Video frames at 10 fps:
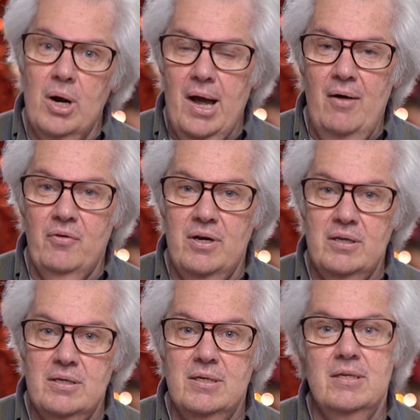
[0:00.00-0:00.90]

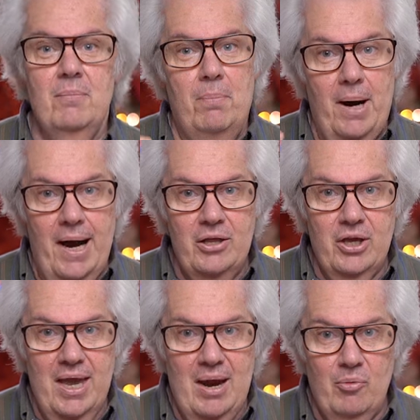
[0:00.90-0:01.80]
confident to buy
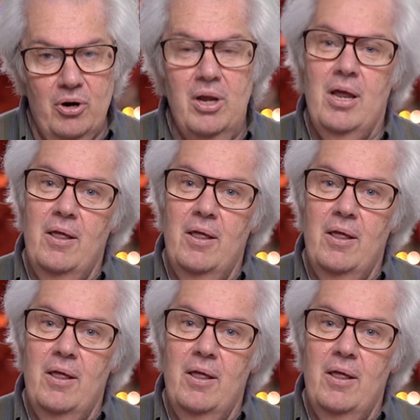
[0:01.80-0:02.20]
the camera